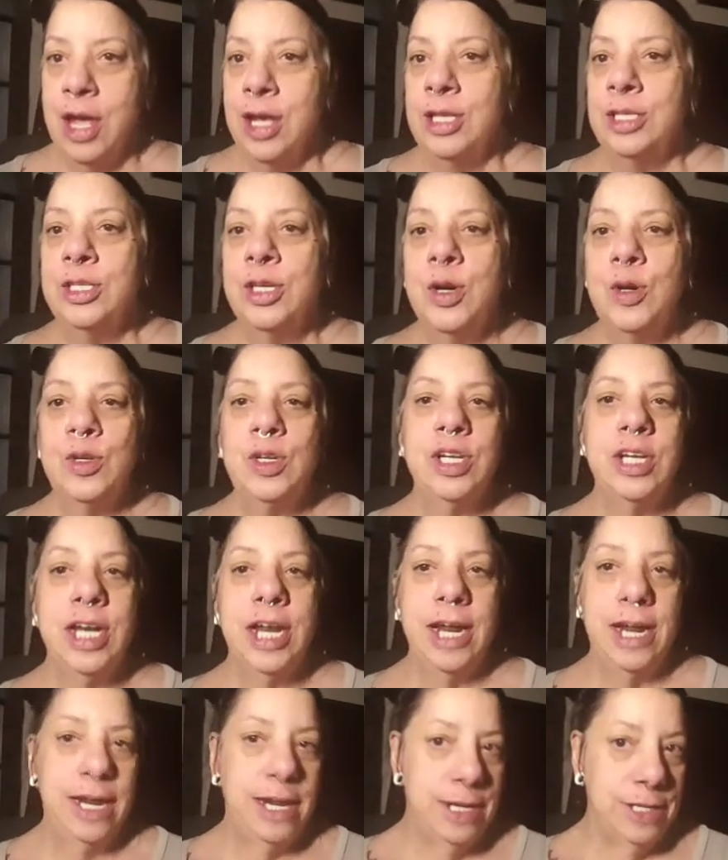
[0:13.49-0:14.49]
So
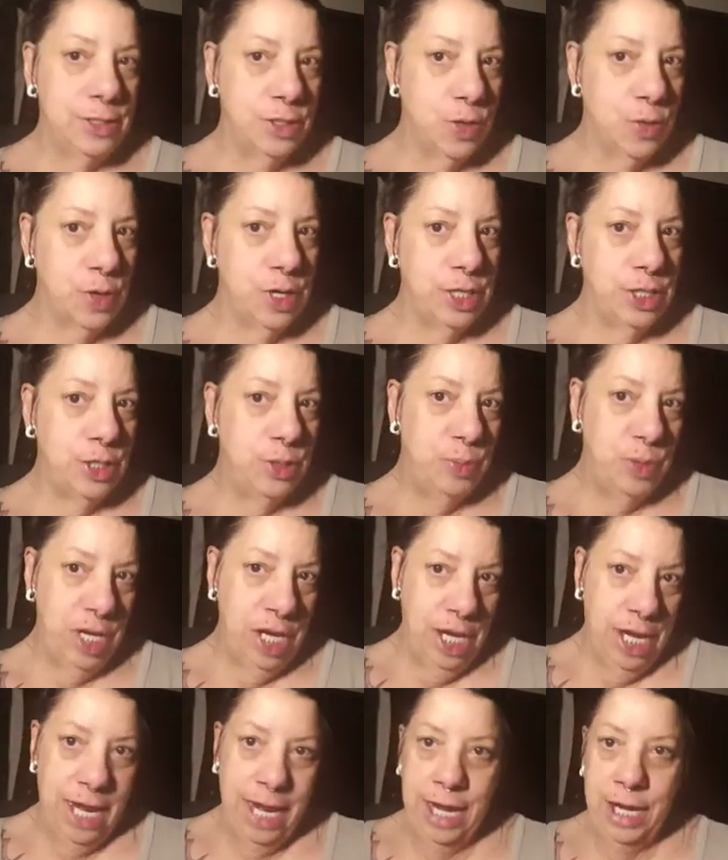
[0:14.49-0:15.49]
today is going to
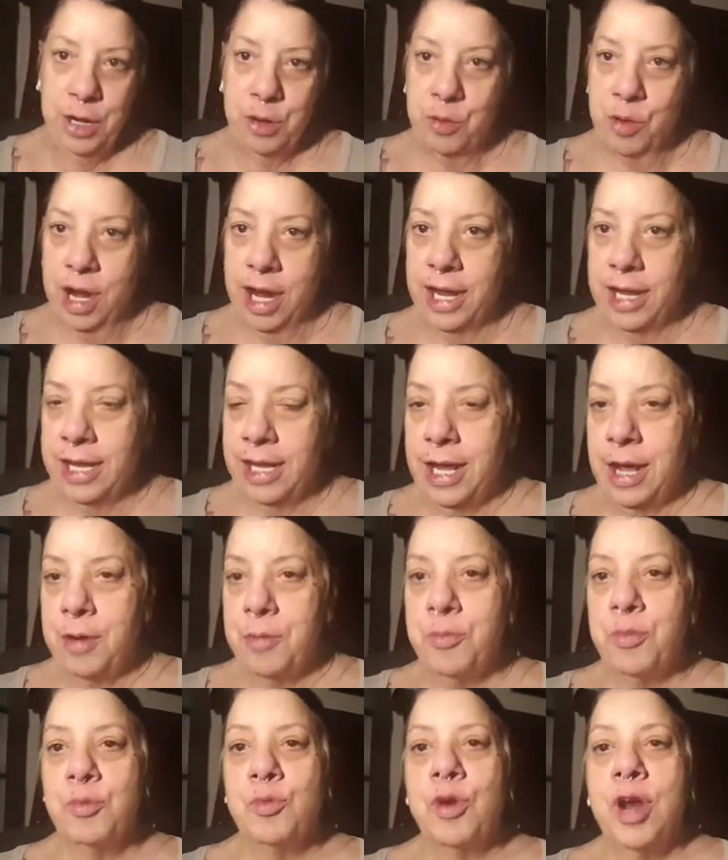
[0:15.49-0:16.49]
be a great
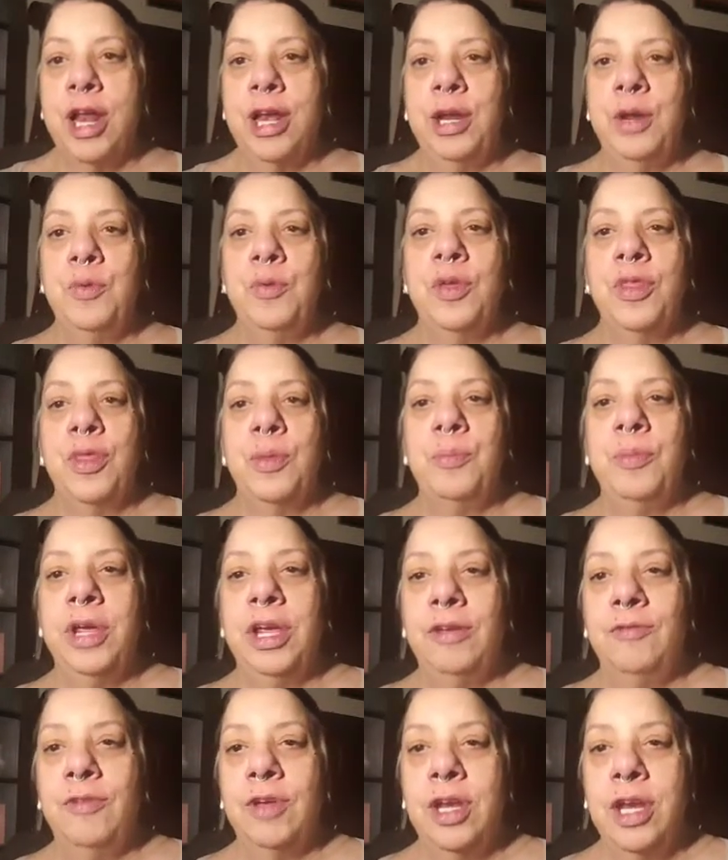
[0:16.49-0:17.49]
get ready with
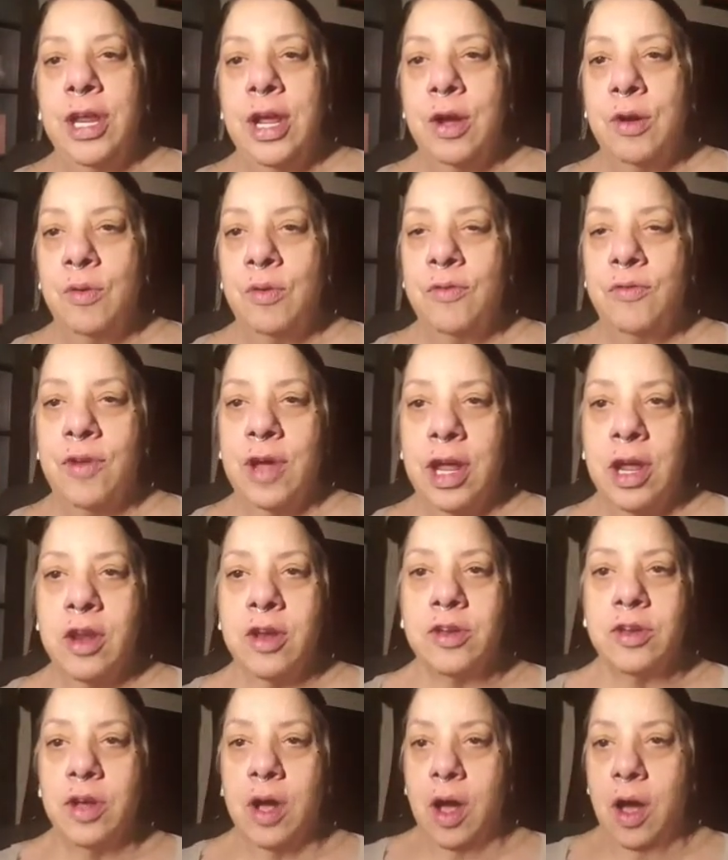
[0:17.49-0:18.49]
me video. If I
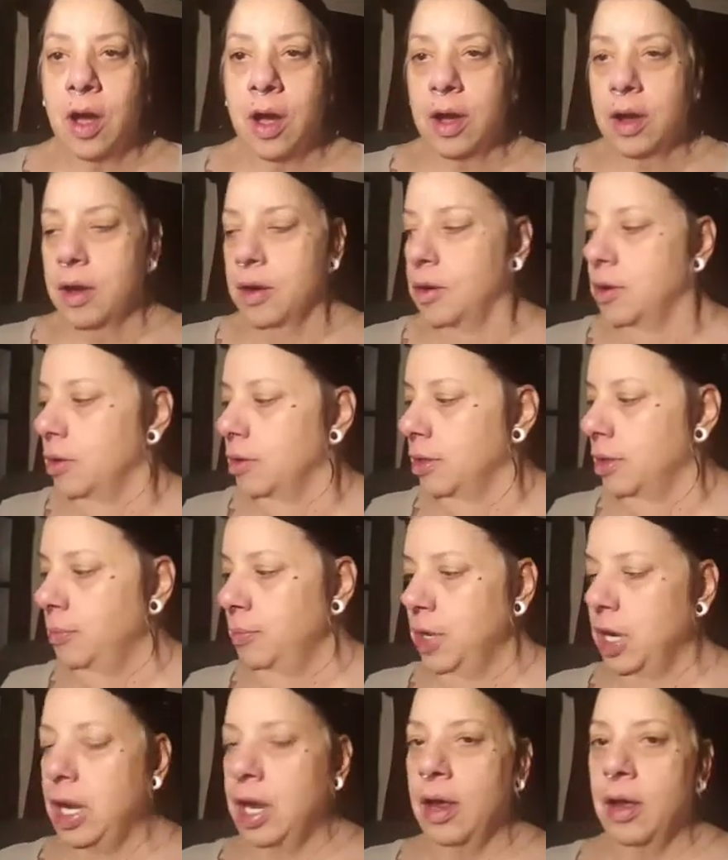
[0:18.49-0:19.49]
could talk, let
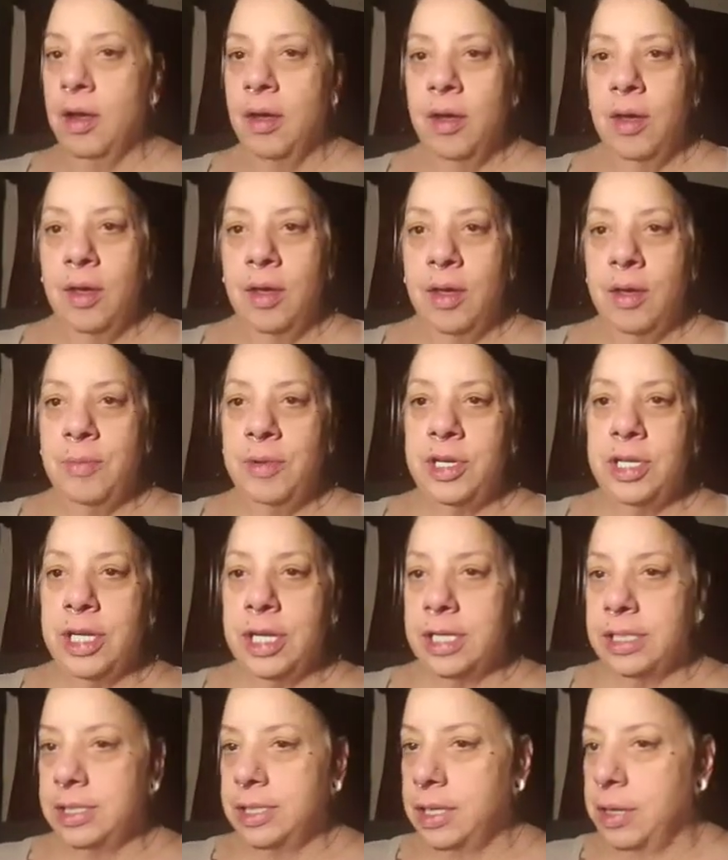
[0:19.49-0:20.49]
me take
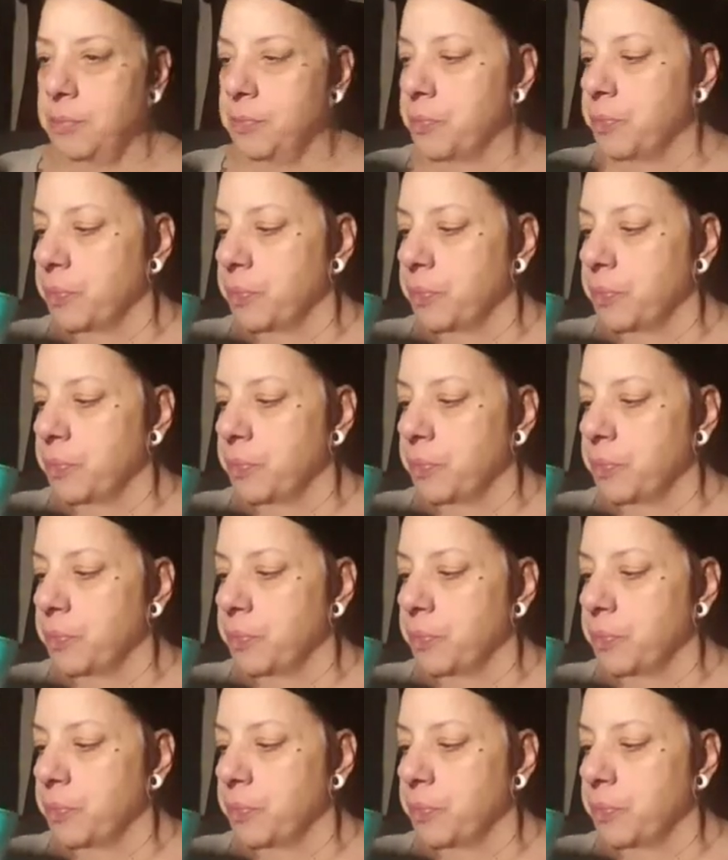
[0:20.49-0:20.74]
a sip.